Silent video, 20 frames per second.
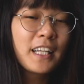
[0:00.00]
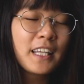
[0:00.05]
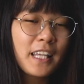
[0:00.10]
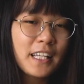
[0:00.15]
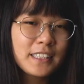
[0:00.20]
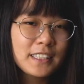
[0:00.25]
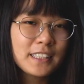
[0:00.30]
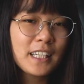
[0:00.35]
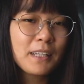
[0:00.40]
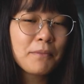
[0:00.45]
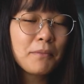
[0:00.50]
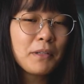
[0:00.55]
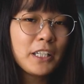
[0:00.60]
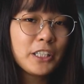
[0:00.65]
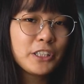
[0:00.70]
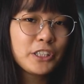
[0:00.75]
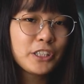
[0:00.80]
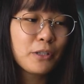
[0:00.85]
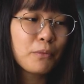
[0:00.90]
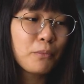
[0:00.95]
Lazada
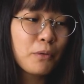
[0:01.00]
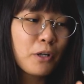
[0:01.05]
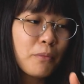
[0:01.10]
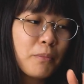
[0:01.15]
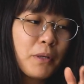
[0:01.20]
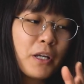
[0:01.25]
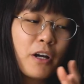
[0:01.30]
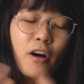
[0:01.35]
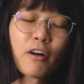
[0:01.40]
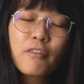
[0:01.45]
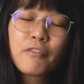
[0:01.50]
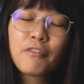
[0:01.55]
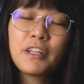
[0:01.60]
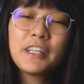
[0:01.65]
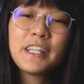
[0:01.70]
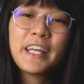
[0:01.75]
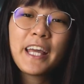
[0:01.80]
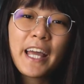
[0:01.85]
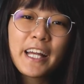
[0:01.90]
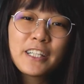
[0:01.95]
Malaysia will be
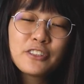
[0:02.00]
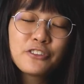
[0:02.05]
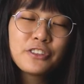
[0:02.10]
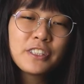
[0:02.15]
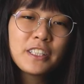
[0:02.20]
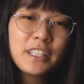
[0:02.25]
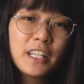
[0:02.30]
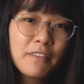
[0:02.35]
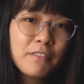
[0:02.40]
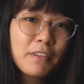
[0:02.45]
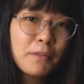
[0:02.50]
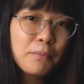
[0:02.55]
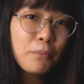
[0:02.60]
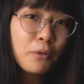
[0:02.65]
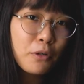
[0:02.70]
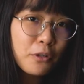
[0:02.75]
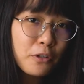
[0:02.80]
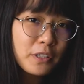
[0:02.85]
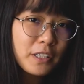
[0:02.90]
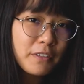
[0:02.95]
offering the entry-level
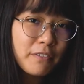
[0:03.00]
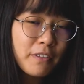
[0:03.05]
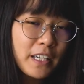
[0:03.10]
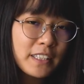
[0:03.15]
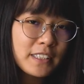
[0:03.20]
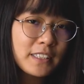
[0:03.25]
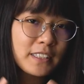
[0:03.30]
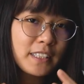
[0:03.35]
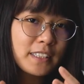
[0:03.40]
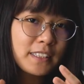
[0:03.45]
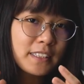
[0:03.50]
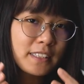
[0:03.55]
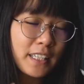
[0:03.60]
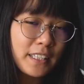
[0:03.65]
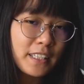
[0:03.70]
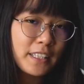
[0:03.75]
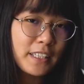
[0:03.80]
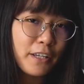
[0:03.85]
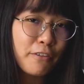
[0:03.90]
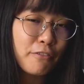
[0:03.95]
Poco device this
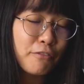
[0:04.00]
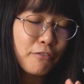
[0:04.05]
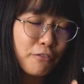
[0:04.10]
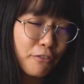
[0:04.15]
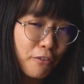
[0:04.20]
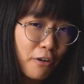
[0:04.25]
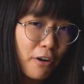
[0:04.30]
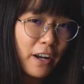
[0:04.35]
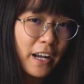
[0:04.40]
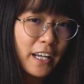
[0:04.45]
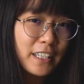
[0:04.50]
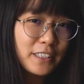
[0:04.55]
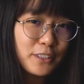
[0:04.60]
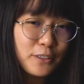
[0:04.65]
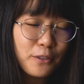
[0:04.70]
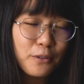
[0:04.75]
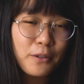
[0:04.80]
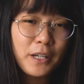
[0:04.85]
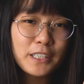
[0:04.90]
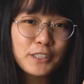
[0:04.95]
Saturday for
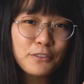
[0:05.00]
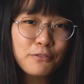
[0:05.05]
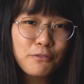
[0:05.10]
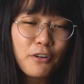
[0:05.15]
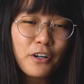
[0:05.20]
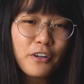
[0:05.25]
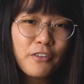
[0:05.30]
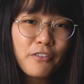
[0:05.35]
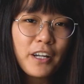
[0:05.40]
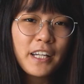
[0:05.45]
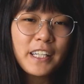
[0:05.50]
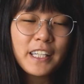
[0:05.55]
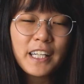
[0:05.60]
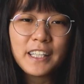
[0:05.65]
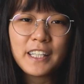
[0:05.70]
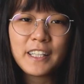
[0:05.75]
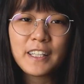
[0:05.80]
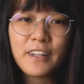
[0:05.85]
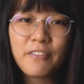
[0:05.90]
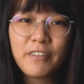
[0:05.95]
as low as
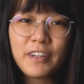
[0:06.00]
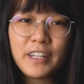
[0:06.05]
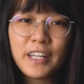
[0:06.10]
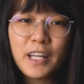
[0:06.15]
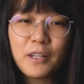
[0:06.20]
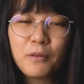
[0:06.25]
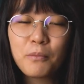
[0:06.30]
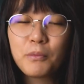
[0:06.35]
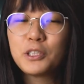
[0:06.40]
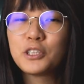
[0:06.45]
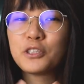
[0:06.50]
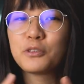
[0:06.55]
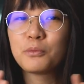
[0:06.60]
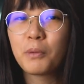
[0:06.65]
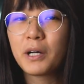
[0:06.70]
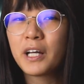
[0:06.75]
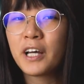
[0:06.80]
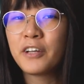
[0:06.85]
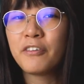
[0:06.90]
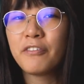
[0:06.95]
499 ringgit, which
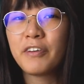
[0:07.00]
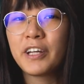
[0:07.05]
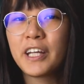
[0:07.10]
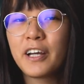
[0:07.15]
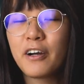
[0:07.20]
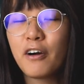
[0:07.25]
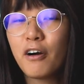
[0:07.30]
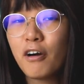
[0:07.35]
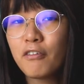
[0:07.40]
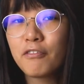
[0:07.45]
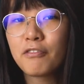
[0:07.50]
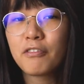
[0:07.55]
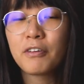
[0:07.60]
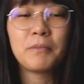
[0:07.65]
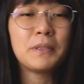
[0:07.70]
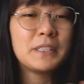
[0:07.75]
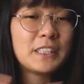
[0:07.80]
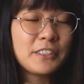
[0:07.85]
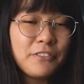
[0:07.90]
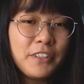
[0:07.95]
is 100 ringgit off
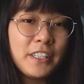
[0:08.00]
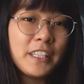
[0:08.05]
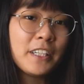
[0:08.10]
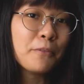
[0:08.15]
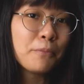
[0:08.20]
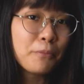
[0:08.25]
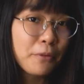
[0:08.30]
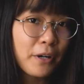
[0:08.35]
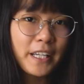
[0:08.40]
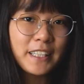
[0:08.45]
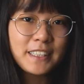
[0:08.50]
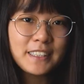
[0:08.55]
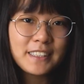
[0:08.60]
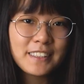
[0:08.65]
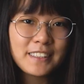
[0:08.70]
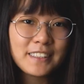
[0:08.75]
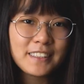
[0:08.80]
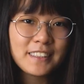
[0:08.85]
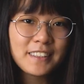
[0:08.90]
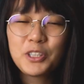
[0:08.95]
from its retail
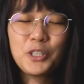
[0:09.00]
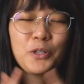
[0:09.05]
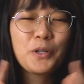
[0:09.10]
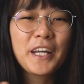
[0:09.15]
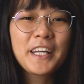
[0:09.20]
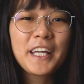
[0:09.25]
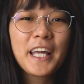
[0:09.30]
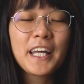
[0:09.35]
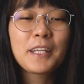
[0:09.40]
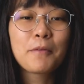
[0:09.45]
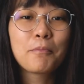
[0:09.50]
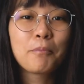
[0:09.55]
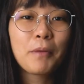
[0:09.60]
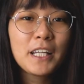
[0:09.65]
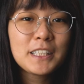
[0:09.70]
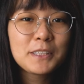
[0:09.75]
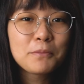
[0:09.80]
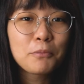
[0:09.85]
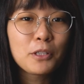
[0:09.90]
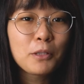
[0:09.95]
price. You can get the
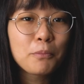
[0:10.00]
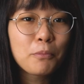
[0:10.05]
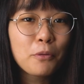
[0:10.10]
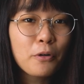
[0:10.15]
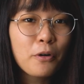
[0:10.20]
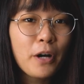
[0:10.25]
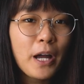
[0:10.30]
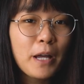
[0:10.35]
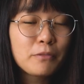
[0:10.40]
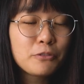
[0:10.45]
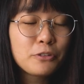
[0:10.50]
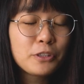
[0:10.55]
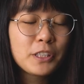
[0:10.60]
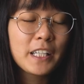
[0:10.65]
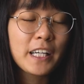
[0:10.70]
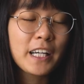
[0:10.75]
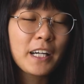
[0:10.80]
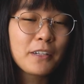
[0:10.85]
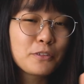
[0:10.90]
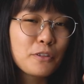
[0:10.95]
base model Poco
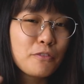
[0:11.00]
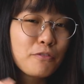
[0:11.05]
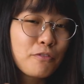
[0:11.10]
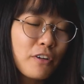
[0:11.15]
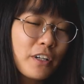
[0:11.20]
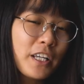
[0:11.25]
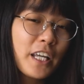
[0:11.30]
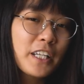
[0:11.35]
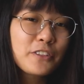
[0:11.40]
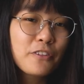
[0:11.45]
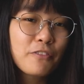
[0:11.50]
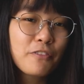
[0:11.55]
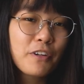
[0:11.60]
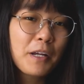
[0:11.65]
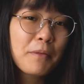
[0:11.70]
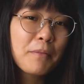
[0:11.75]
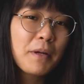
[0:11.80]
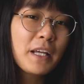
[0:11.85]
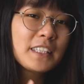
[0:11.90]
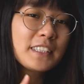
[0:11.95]
M3 that comes with 4 gigs of
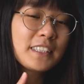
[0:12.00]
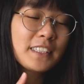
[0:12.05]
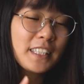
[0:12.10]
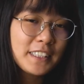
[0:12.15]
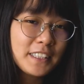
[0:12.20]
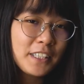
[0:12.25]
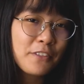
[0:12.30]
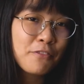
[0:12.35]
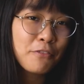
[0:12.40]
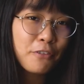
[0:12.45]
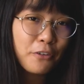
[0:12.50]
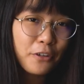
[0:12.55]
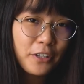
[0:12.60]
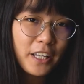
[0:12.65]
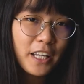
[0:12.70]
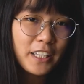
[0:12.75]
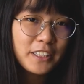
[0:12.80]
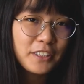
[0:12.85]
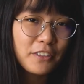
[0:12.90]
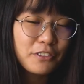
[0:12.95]
RAM and
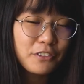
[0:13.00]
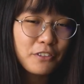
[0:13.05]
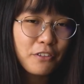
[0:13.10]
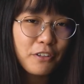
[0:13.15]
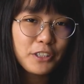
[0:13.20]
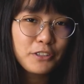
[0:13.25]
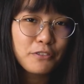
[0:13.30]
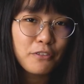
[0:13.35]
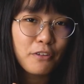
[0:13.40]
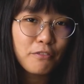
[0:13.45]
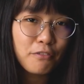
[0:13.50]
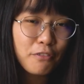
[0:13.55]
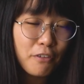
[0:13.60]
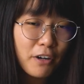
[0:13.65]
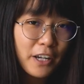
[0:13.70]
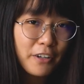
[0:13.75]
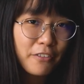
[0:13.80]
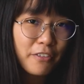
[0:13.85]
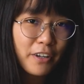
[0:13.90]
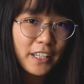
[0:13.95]
64 gigs of storage for
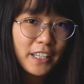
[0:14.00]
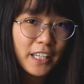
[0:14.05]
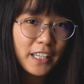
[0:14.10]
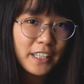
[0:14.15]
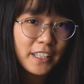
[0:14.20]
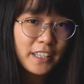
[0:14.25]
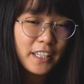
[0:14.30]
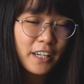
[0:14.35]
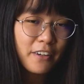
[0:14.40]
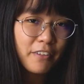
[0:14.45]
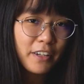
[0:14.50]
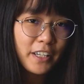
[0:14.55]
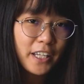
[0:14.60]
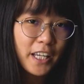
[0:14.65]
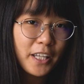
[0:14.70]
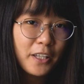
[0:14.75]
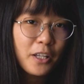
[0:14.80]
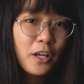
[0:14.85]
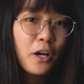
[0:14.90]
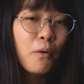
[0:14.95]
499
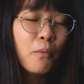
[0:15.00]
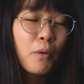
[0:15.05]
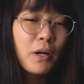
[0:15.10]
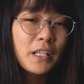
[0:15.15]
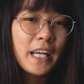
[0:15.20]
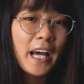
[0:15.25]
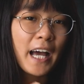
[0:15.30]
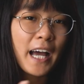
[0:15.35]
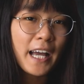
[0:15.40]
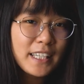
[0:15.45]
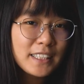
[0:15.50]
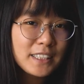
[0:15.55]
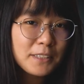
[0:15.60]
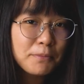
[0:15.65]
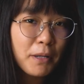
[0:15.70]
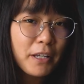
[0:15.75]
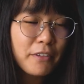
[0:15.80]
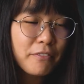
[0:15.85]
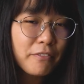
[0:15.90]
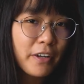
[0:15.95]
ringgit, while the
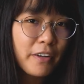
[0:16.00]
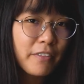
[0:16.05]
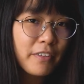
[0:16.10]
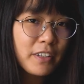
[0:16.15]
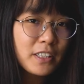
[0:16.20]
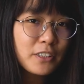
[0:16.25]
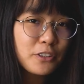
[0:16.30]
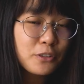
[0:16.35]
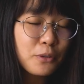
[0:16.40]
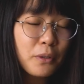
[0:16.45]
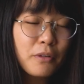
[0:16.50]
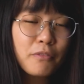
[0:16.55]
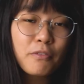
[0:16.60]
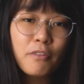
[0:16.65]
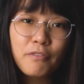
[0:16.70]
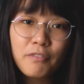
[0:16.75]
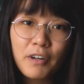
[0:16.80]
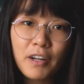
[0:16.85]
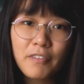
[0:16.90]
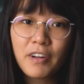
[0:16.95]
highest spec variant is going
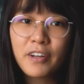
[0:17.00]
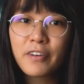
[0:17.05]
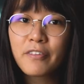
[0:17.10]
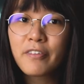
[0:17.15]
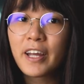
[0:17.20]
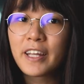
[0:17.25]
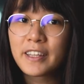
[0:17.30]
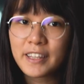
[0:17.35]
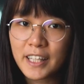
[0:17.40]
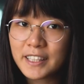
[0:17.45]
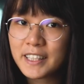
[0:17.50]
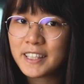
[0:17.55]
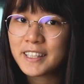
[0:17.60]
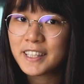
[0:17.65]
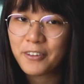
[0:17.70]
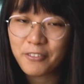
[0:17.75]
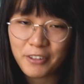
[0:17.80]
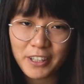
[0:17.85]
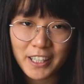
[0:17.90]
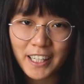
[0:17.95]
for
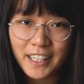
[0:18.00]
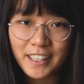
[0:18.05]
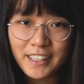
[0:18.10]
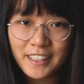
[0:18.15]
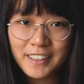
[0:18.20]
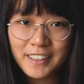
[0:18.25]
599 ringgit.